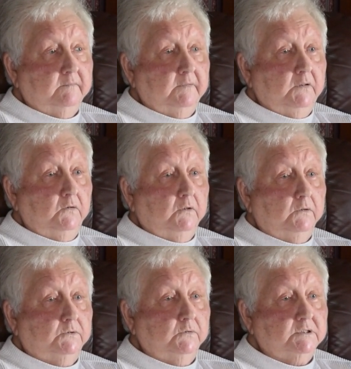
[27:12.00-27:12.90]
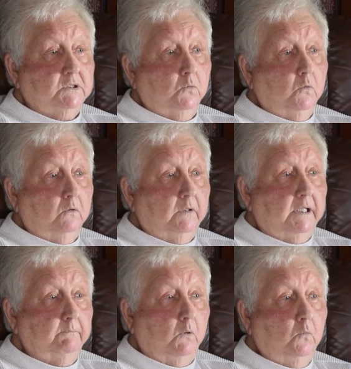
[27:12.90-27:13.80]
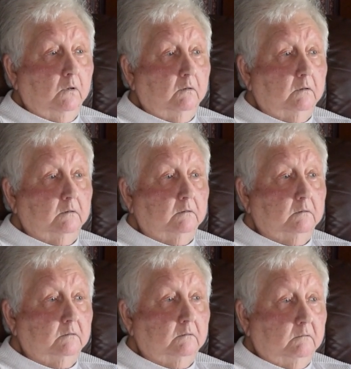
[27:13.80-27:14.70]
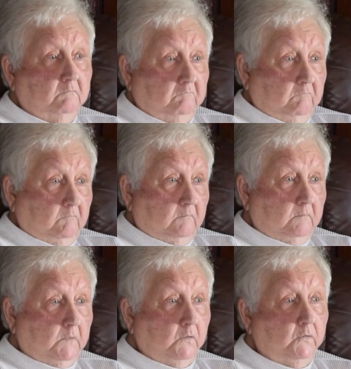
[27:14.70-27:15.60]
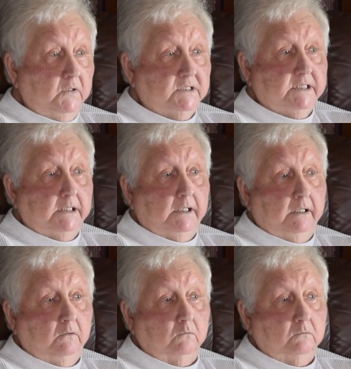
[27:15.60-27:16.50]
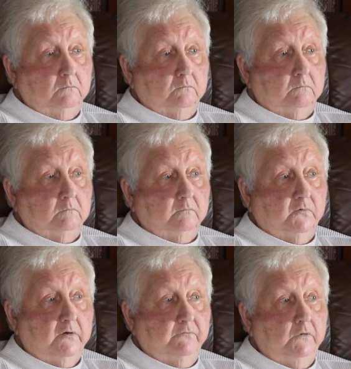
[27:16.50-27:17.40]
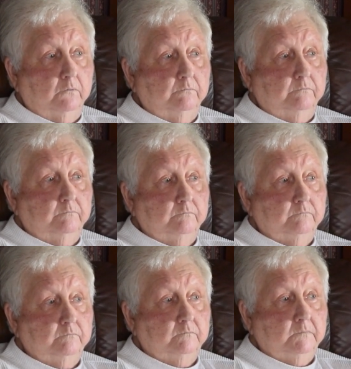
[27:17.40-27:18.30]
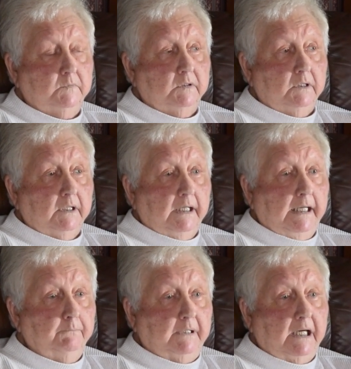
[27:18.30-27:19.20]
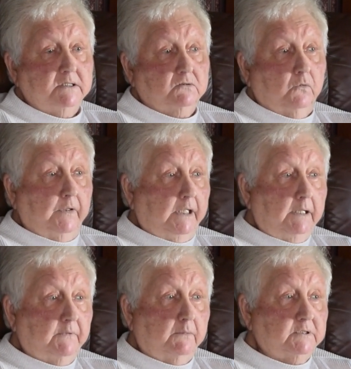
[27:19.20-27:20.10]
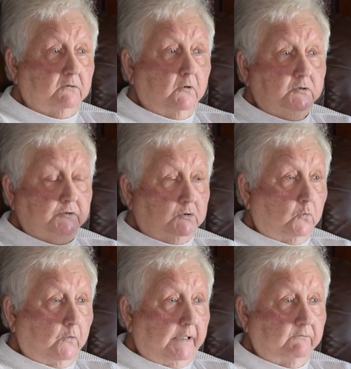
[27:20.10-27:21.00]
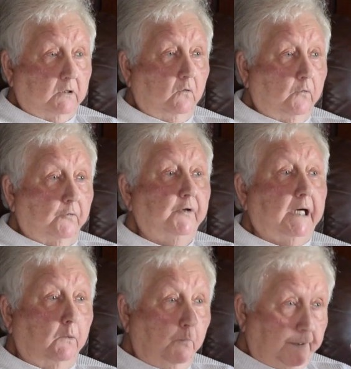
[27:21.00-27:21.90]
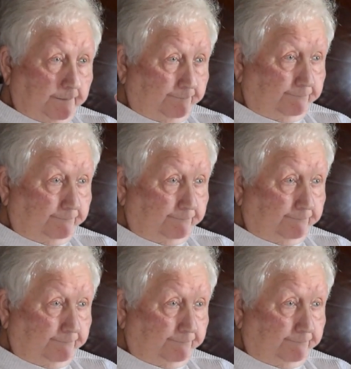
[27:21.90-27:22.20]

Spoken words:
You can go to a store anymore. Who do you see you know? Very few. And when I was growing up, there was a grocery store on every corner. You got one.